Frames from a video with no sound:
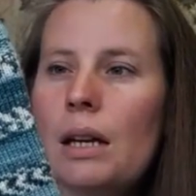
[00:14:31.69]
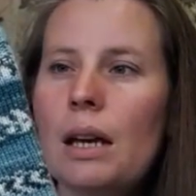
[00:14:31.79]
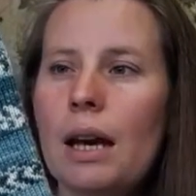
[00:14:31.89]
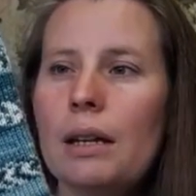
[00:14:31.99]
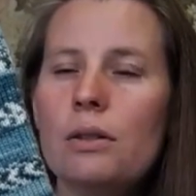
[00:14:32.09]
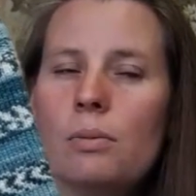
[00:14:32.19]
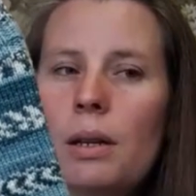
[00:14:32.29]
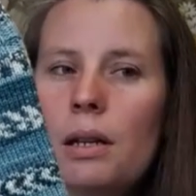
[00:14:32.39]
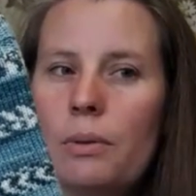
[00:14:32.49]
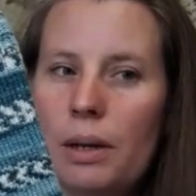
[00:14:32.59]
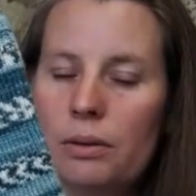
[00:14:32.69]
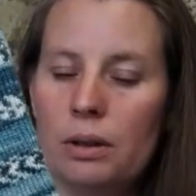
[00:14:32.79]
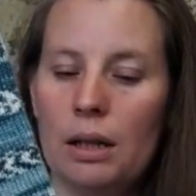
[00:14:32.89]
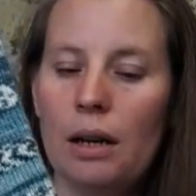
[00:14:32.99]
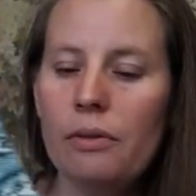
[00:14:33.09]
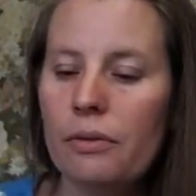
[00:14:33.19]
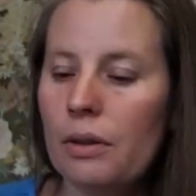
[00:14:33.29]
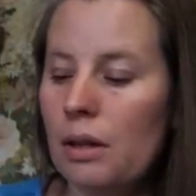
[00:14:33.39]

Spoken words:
and a 20 round cuff